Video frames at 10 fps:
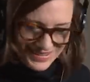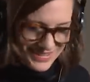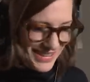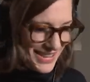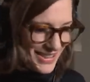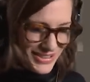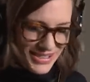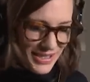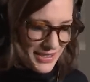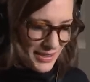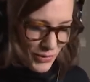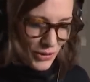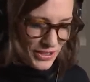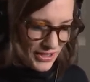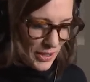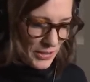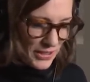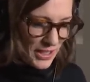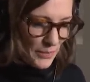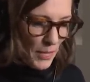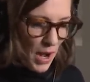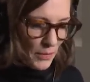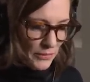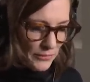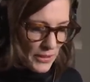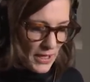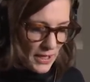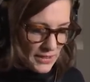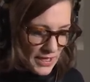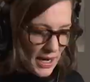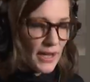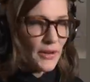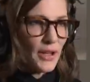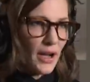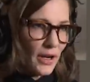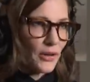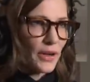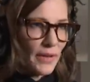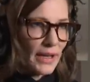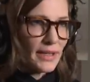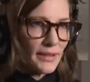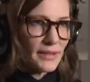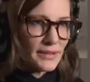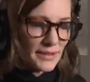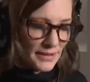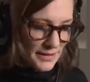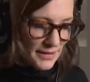There's nothing more stubborn than a mob of tired, hungry Vikings.